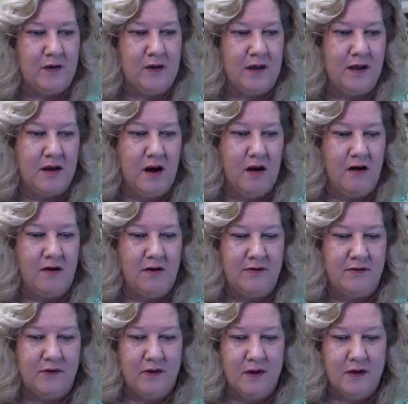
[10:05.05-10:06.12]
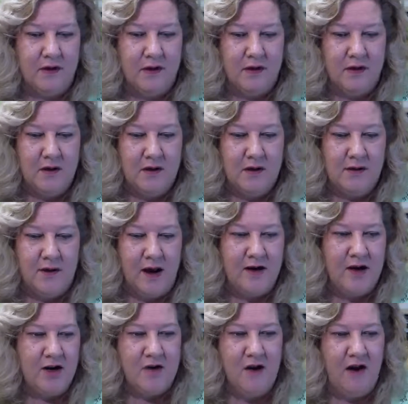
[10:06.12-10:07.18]
click off? I
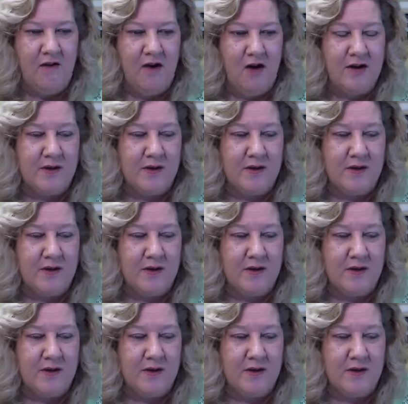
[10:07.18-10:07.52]
know you have all